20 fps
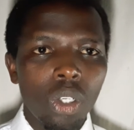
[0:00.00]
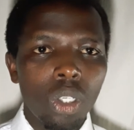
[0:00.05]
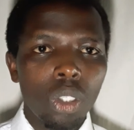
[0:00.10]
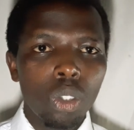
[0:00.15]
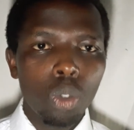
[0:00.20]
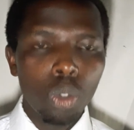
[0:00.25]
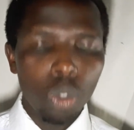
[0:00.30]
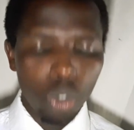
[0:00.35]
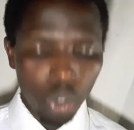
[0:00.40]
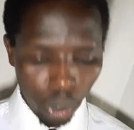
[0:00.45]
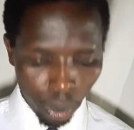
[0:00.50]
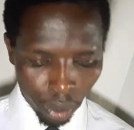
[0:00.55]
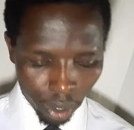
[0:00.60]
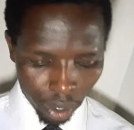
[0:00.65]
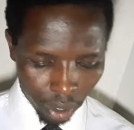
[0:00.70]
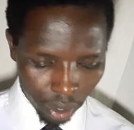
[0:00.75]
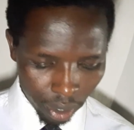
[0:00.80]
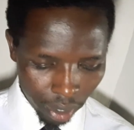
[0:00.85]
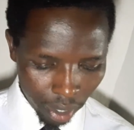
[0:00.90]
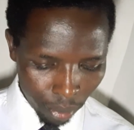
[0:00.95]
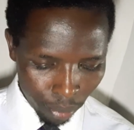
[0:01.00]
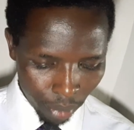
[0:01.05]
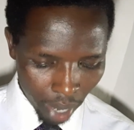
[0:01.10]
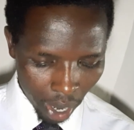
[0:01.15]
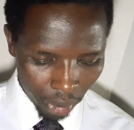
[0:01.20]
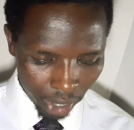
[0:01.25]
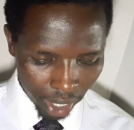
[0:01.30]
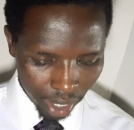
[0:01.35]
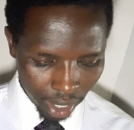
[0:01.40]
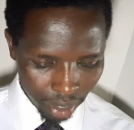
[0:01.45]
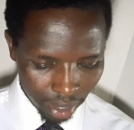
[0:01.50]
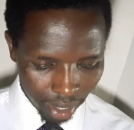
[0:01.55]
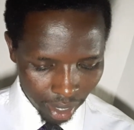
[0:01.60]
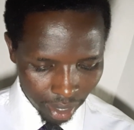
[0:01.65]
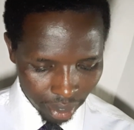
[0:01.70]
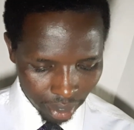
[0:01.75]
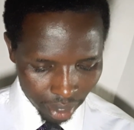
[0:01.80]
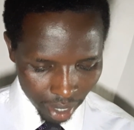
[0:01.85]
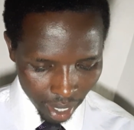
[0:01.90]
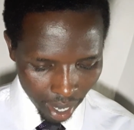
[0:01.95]
not to throw them away. He
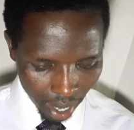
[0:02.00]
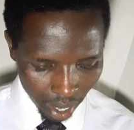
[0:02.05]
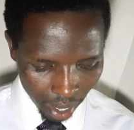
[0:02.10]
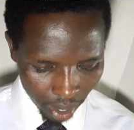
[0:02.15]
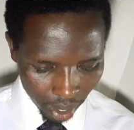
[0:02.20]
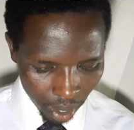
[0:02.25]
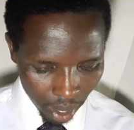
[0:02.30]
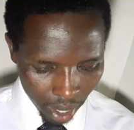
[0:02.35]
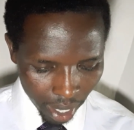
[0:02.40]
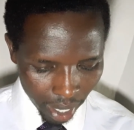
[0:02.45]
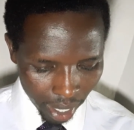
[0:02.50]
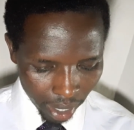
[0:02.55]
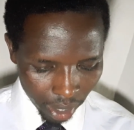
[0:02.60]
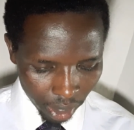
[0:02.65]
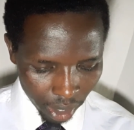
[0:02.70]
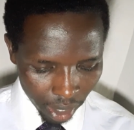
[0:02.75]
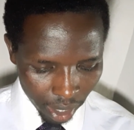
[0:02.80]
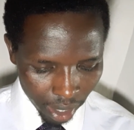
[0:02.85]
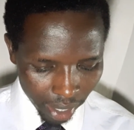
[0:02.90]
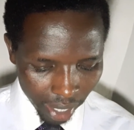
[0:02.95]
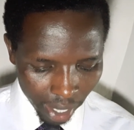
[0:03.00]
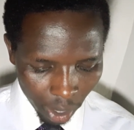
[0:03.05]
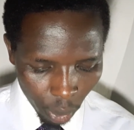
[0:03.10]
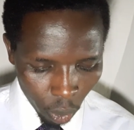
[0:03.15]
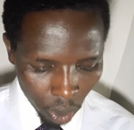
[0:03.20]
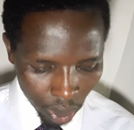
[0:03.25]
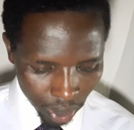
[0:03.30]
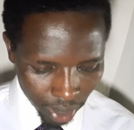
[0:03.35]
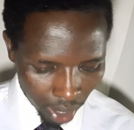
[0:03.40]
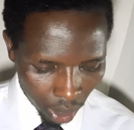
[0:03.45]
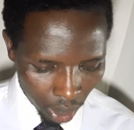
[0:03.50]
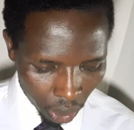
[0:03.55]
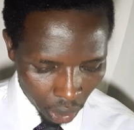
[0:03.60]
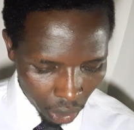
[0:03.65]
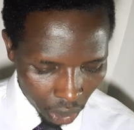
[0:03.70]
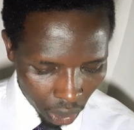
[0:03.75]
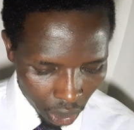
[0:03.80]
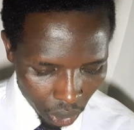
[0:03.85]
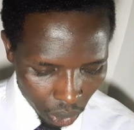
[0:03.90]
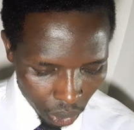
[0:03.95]
says, and there was a
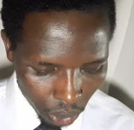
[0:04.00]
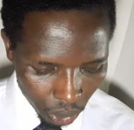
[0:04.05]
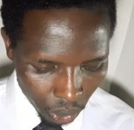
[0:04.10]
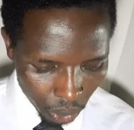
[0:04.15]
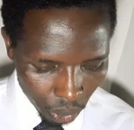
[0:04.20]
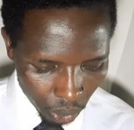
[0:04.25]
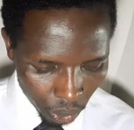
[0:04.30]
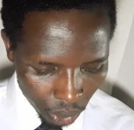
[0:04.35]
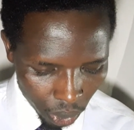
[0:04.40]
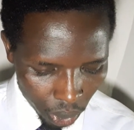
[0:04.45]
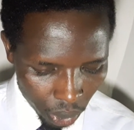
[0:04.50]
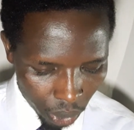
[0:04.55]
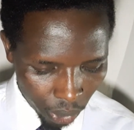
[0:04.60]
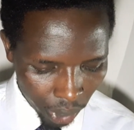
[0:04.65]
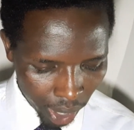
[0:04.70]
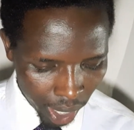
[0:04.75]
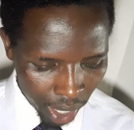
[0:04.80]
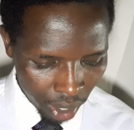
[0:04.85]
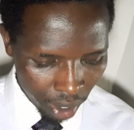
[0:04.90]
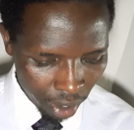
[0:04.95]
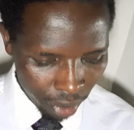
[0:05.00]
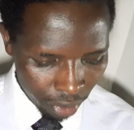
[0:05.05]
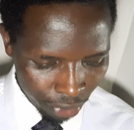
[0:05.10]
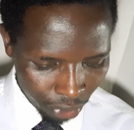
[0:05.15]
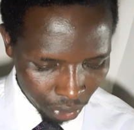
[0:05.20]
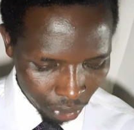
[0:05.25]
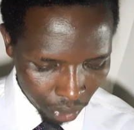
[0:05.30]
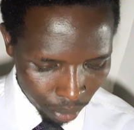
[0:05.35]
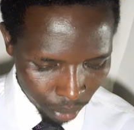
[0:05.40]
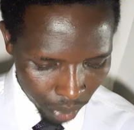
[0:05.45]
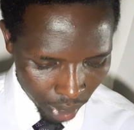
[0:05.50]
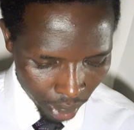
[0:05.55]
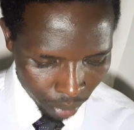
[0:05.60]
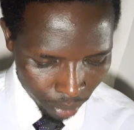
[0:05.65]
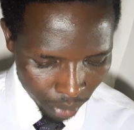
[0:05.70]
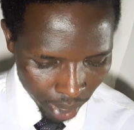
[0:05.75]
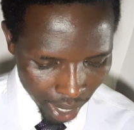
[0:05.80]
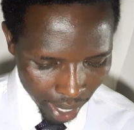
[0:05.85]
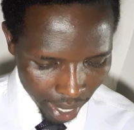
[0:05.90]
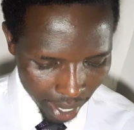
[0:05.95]
good way off from
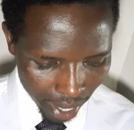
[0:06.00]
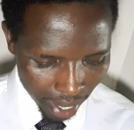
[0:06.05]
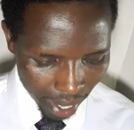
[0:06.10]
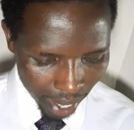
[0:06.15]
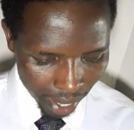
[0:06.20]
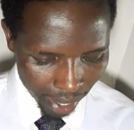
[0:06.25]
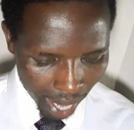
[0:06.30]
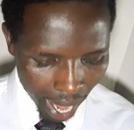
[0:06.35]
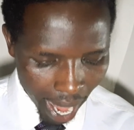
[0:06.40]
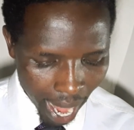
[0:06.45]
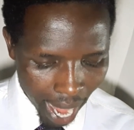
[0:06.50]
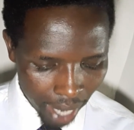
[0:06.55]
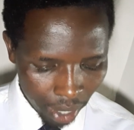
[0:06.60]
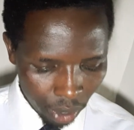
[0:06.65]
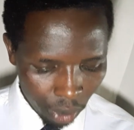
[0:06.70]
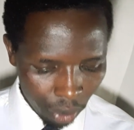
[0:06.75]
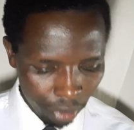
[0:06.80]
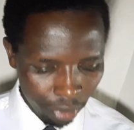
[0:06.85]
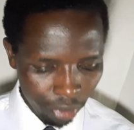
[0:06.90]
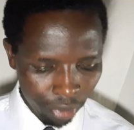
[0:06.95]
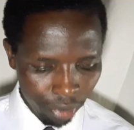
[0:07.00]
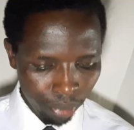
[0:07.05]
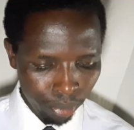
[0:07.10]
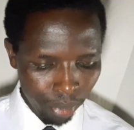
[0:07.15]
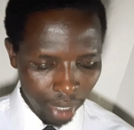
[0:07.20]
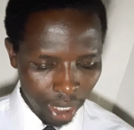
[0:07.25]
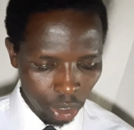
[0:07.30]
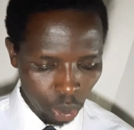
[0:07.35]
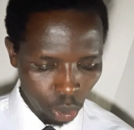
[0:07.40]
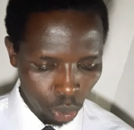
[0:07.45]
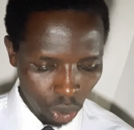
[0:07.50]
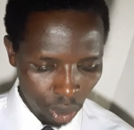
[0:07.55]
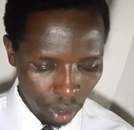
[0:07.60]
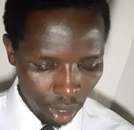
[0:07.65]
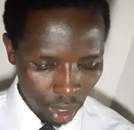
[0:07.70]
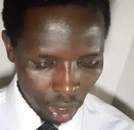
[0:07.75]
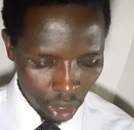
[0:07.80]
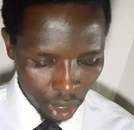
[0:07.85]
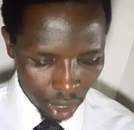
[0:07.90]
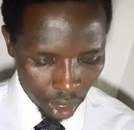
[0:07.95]
them, and a herd of many
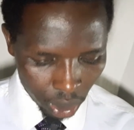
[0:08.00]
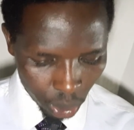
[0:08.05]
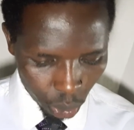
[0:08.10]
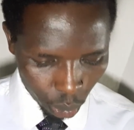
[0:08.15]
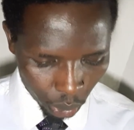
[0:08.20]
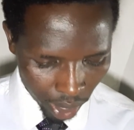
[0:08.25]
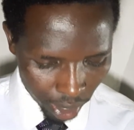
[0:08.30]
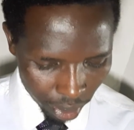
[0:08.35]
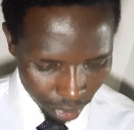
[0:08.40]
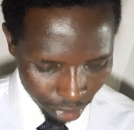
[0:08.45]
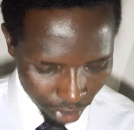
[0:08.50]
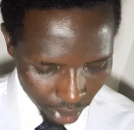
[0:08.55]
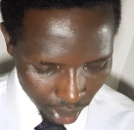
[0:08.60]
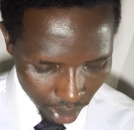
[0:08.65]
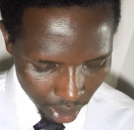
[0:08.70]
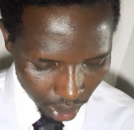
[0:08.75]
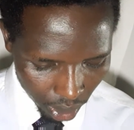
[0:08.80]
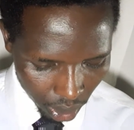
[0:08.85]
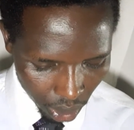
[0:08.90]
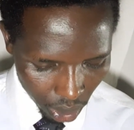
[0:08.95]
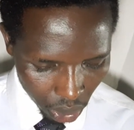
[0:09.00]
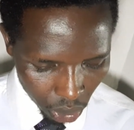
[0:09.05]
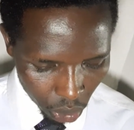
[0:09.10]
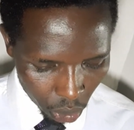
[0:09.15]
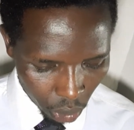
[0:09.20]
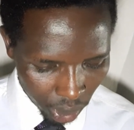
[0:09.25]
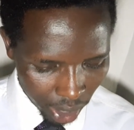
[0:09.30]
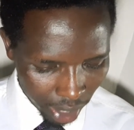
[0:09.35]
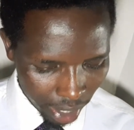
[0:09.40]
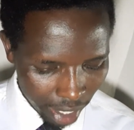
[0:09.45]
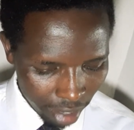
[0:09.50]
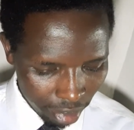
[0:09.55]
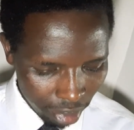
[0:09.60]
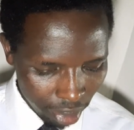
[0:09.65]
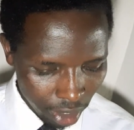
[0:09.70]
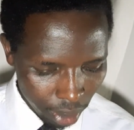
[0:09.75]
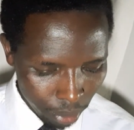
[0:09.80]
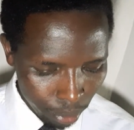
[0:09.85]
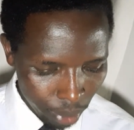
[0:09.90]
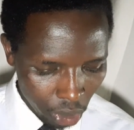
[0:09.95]
swine feeding. So the
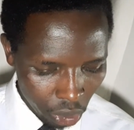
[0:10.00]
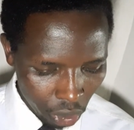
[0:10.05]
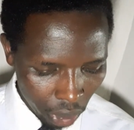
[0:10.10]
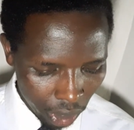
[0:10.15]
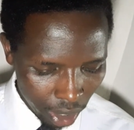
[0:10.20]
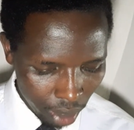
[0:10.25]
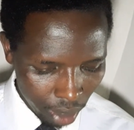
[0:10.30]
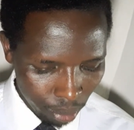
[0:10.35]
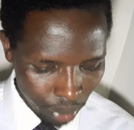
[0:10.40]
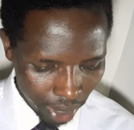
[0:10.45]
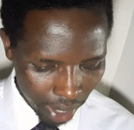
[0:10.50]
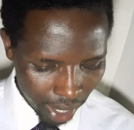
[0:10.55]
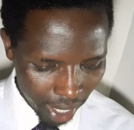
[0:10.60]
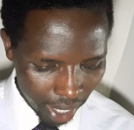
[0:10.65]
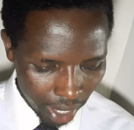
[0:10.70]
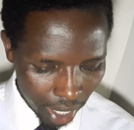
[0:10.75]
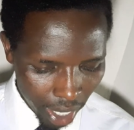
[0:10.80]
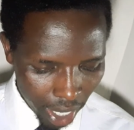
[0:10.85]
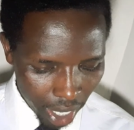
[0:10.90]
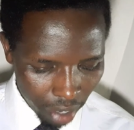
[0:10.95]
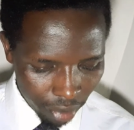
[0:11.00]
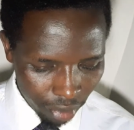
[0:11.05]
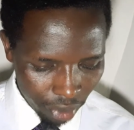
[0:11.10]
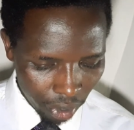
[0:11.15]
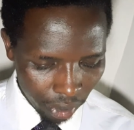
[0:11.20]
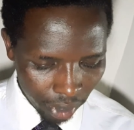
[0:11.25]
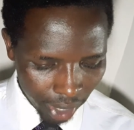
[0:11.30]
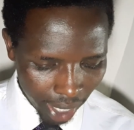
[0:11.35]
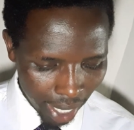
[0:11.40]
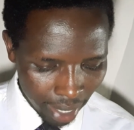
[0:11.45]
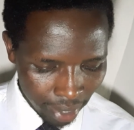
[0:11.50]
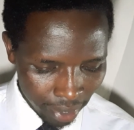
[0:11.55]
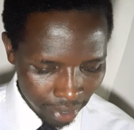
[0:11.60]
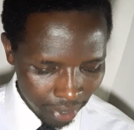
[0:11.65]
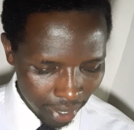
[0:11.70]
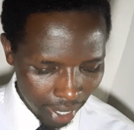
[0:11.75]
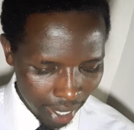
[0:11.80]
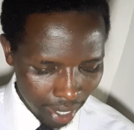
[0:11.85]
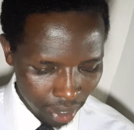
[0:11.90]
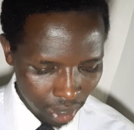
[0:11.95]
devils besought him, saying, if thou
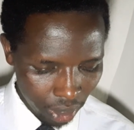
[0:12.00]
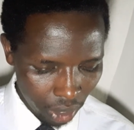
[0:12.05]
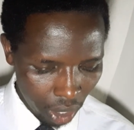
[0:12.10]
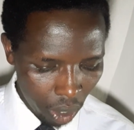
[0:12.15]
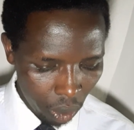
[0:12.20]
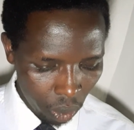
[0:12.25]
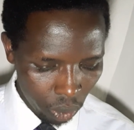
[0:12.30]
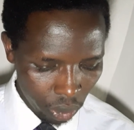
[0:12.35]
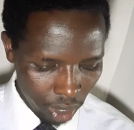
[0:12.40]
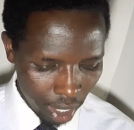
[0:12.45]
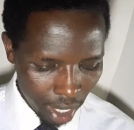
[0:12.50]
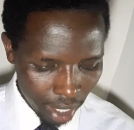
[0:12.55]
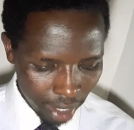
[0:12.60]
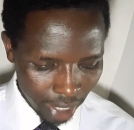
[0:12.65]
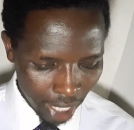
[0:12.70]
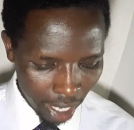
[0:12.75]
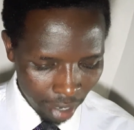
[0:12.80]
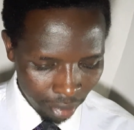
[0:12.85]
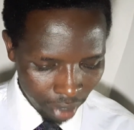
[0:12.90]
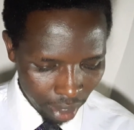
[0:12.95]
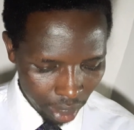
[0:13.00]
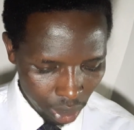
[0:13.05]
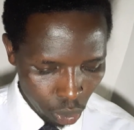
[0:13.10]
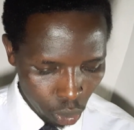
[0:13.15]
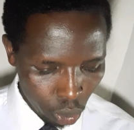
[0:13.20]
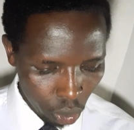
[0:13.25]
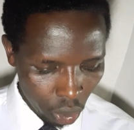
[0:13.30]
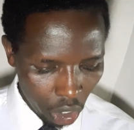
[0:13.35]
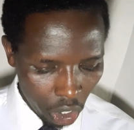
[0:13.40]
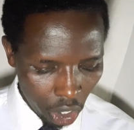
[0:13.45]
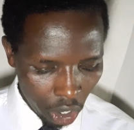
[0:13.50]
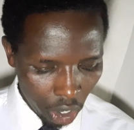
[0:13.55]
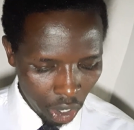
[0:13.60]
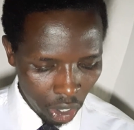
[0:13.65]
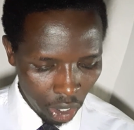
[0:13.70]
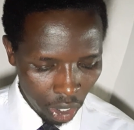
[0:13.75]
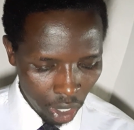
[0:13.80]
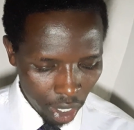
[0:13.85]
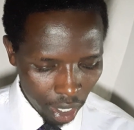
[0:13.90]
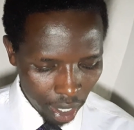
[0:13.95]
cast us out, suffer us to
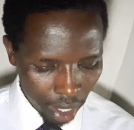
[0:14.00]
go